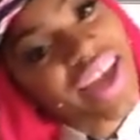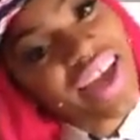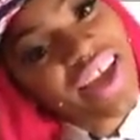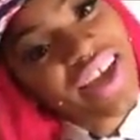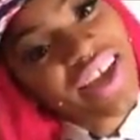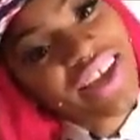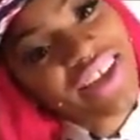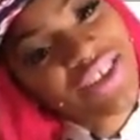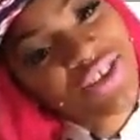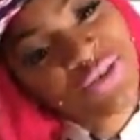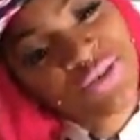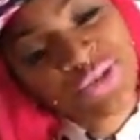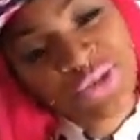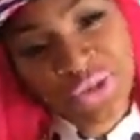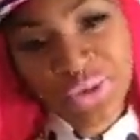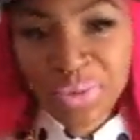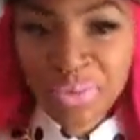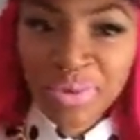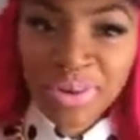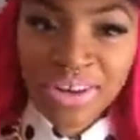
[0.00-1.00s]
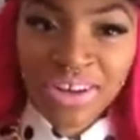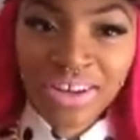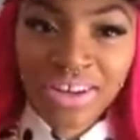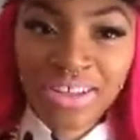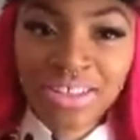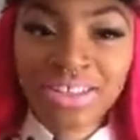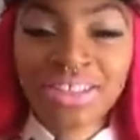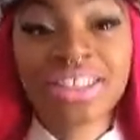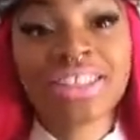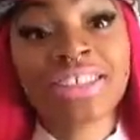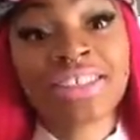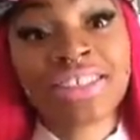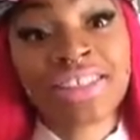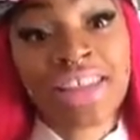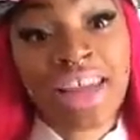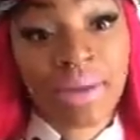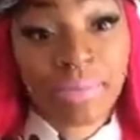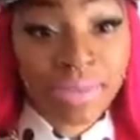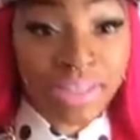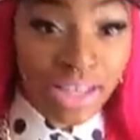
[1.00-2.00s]
Hey YouTubers, this is
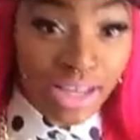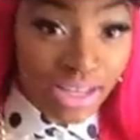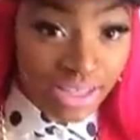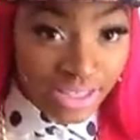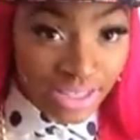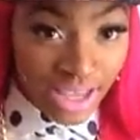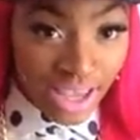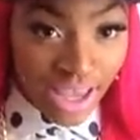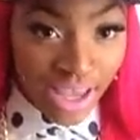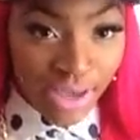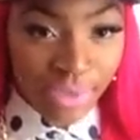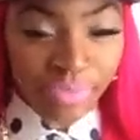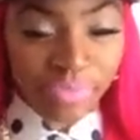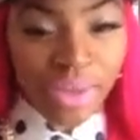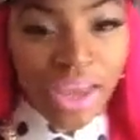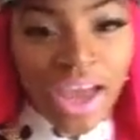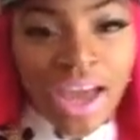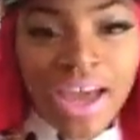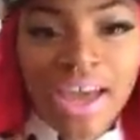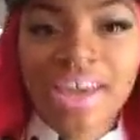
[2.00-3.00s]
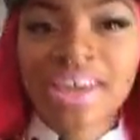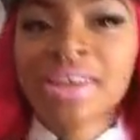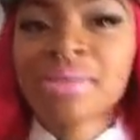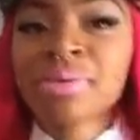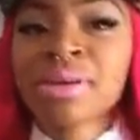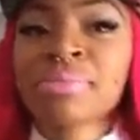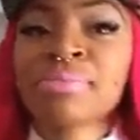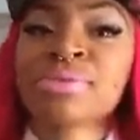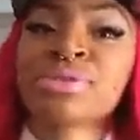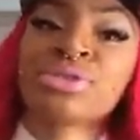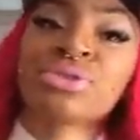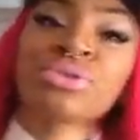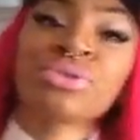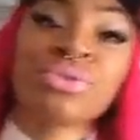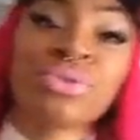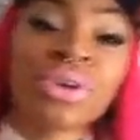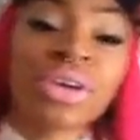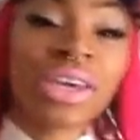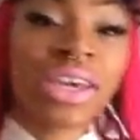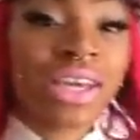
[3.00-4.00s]
Glamazante and I'm coming to
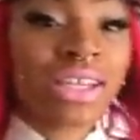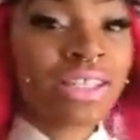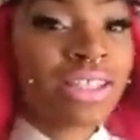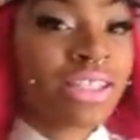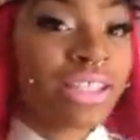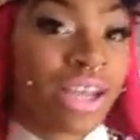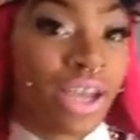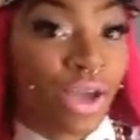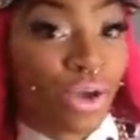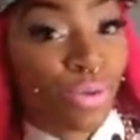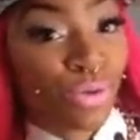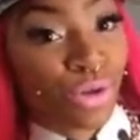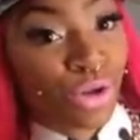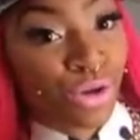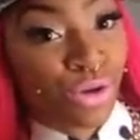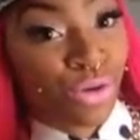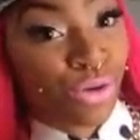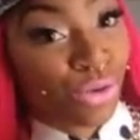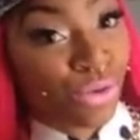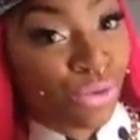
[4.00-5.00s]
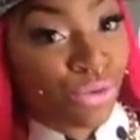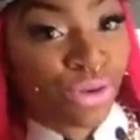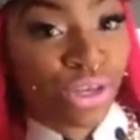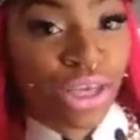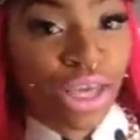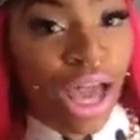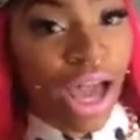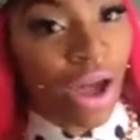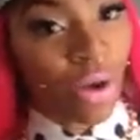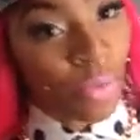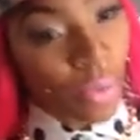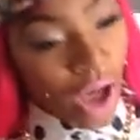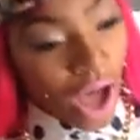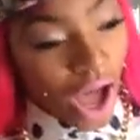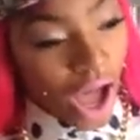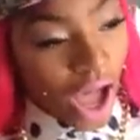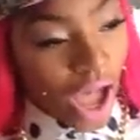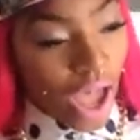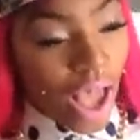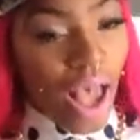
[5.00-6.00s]
you again today with a new
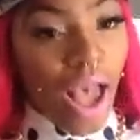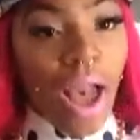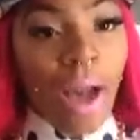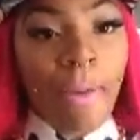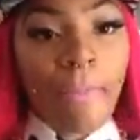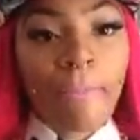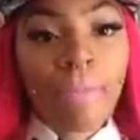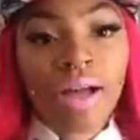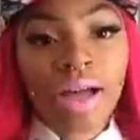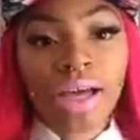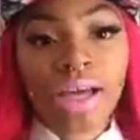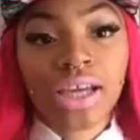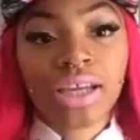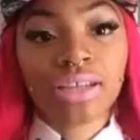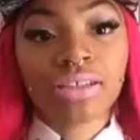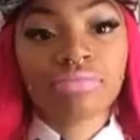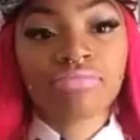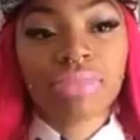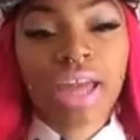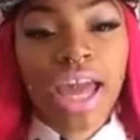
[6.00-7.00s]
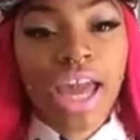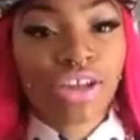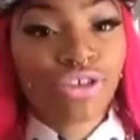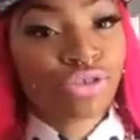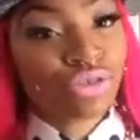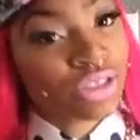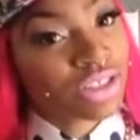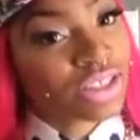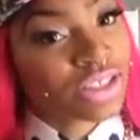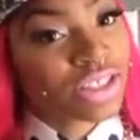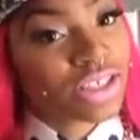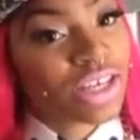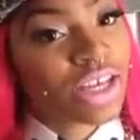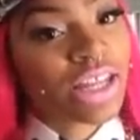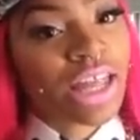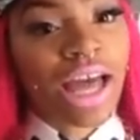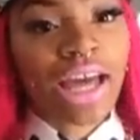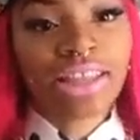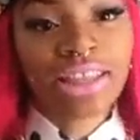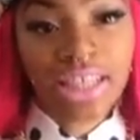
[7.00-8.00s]
DIY. But as you can see,
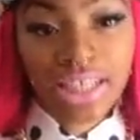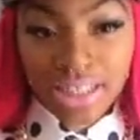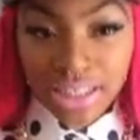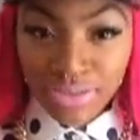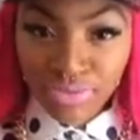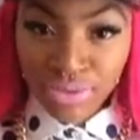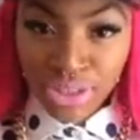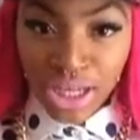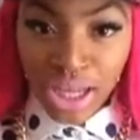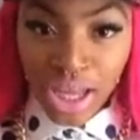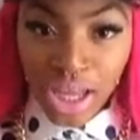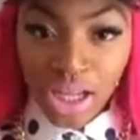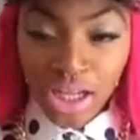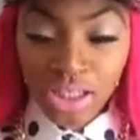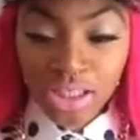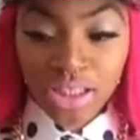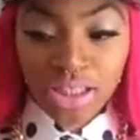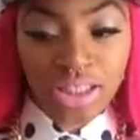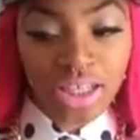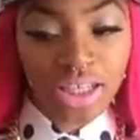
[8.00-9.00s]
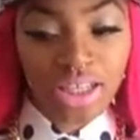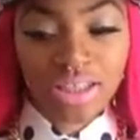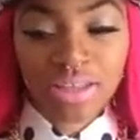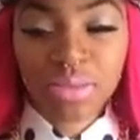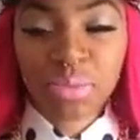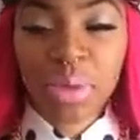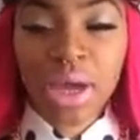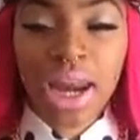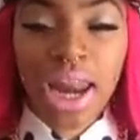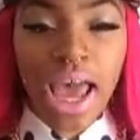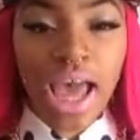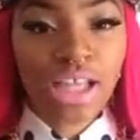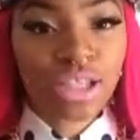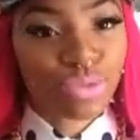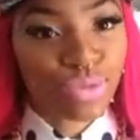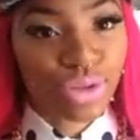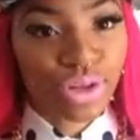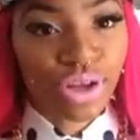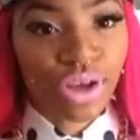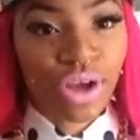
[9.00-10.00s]
a lot of things have changed since my
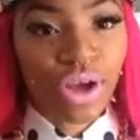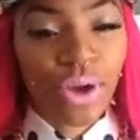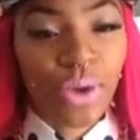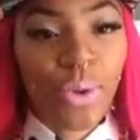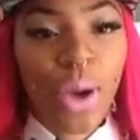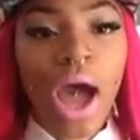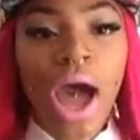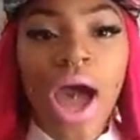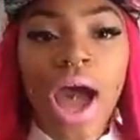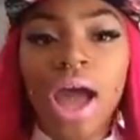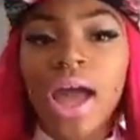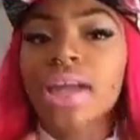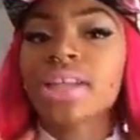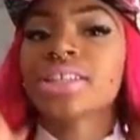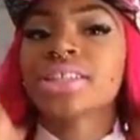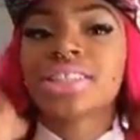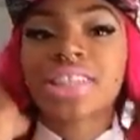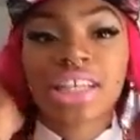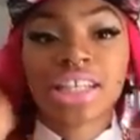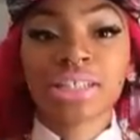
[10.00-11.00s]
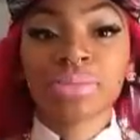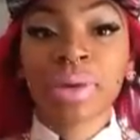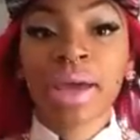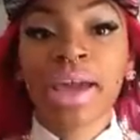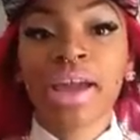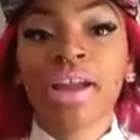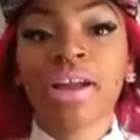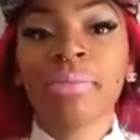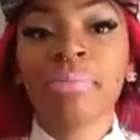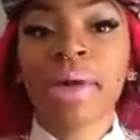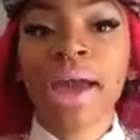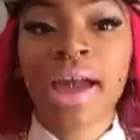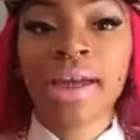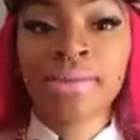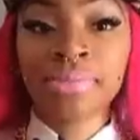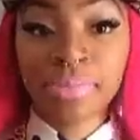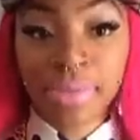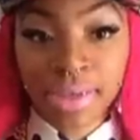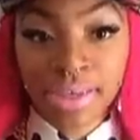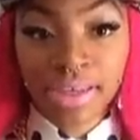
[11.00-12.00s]
last video. I changed my hair
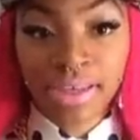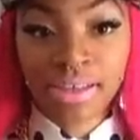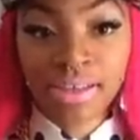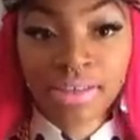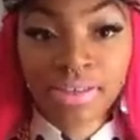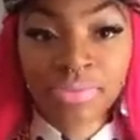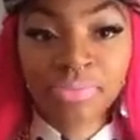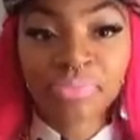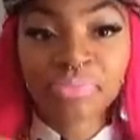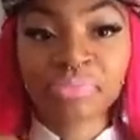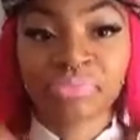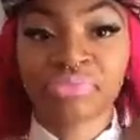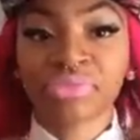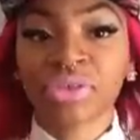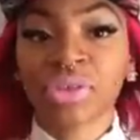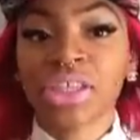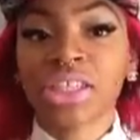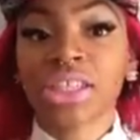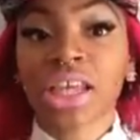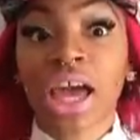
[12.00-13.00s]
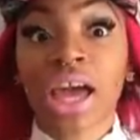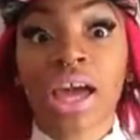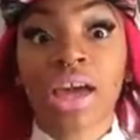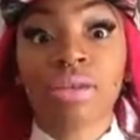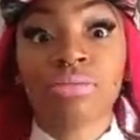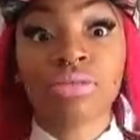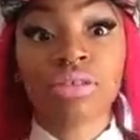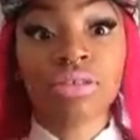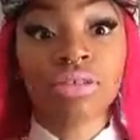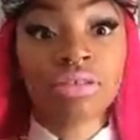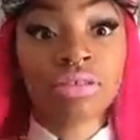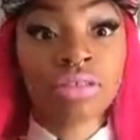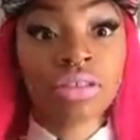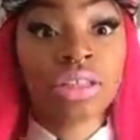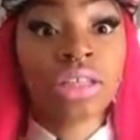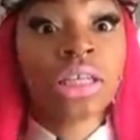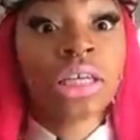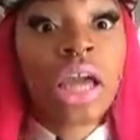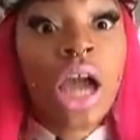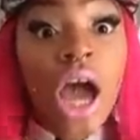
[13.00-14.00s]
back pink, which I
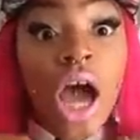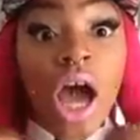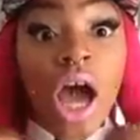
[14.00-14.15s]
absolutely